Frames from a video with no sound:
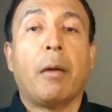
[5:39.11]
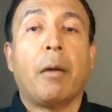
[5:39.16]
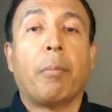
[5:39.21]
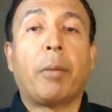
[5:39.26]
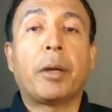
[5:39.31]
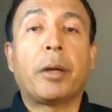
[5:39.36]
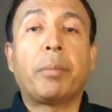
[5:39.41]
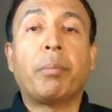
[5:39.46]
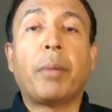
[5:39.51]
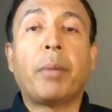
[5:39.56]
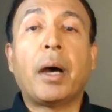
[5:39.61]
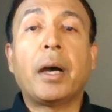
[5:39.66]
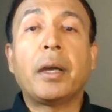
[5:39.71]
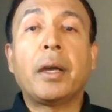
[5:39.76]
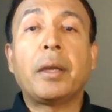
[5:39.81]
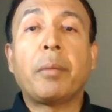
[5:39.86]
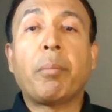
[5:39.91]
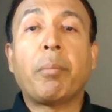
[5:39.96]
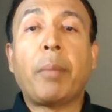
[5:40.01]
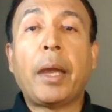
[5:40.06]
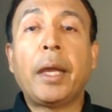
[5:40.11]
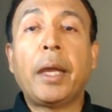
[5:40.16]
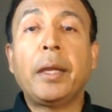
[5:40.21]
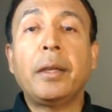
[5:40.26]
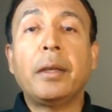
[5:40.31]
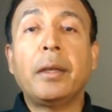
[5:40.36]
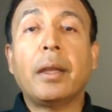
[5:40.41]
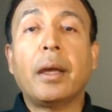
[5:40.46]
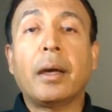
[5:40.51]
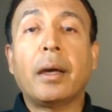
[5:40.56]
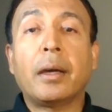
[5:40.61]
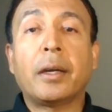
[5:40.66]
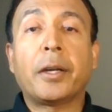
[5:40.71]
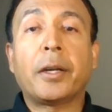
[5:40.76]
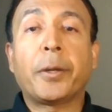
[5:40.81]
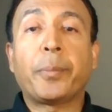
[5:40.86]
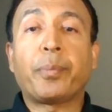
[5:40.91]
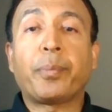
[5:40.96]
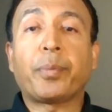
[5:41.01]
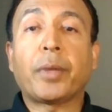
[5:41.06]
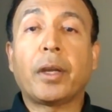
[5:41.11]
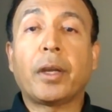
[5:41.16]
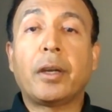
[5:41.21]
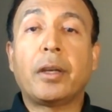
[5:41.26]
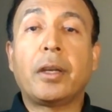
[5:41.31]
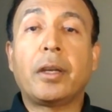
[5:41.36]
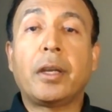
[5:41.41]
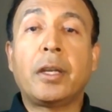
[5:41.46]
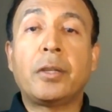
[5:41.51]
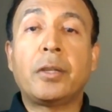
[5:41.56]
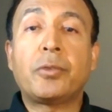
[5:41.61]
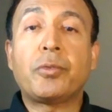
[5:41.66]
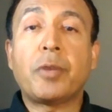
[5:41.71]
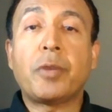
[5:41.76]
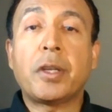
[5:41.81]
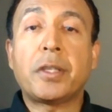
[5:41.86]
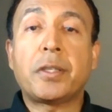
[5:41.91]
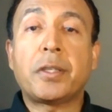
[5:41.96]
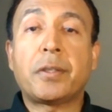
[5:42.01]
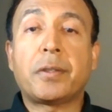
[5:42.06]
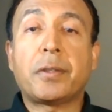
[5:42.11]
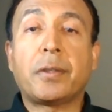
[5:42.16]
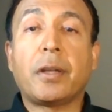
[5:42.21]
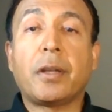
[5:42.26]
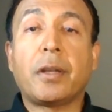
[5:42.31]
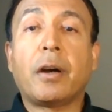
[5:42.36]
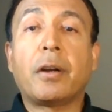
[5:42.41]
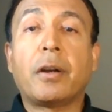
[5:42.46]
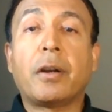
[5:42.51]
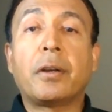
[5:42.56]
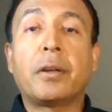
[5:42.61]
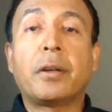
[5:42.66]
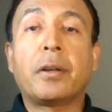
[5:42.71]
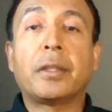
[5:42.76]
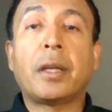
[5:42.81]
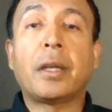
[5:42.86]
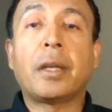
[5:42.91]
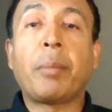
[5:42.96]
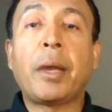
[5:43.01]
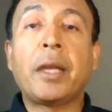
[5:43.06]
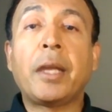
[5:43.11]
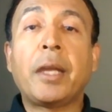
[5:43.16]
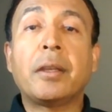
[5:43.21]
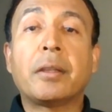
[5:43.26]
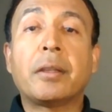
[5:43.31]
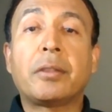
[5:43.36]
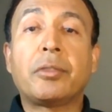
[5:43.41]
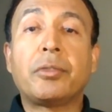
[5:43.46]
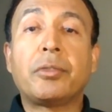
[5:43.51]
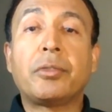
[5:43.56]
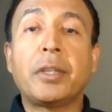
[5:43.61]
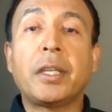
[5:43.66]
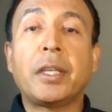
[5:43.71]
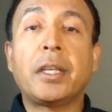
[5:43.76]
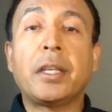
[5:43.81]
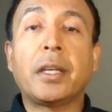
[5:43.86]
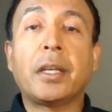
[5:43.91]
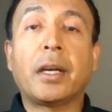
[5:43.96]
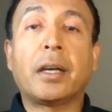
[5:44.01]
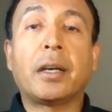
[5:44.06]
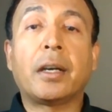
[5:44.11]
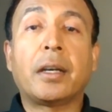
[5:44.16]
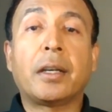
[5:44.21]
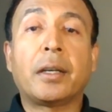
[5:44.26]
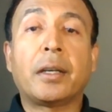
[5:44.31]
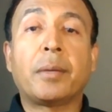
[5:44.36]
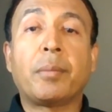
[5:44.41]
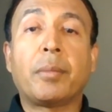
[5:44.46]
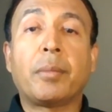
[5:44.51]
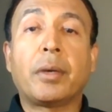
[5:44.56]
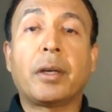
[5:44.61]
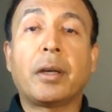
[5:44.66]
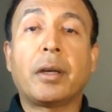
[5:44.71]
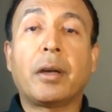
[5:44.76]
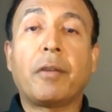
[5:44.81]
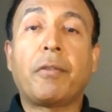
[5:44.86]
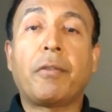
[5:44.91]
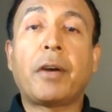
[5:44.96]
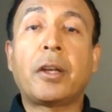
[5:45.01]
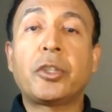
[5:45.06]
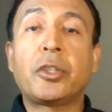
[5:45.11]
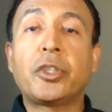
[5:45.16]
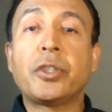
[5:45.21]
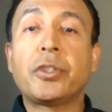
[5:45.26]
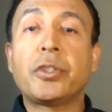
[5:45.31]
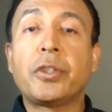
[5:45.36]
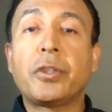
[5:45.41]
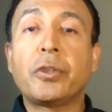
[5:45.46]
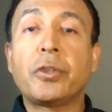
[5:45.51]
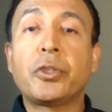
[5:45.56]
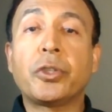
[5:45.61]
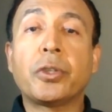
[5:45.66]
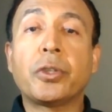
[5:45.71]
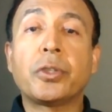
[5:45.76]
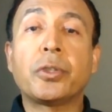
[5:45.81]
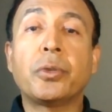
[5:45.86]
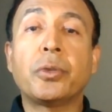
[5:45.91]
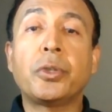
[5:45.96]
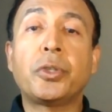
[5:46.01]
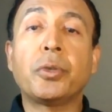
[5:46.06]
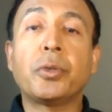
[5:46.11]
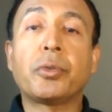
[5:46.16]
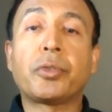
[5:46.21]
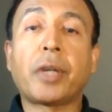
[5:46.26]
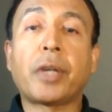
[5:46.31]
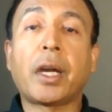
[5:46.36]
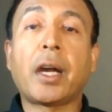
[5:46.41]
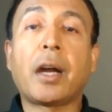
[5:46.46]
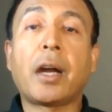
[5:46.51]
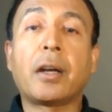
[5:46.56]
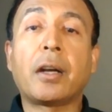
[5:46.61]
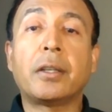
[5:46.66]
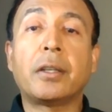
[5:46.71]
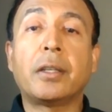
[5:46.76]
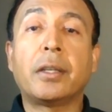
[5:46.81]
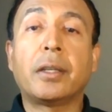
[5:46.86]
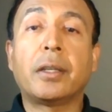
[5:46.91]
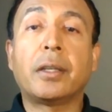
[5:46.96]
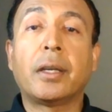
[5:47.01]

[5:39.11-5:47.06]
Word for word: but my main uh, interests are the main three uh, financial institutions which will try hard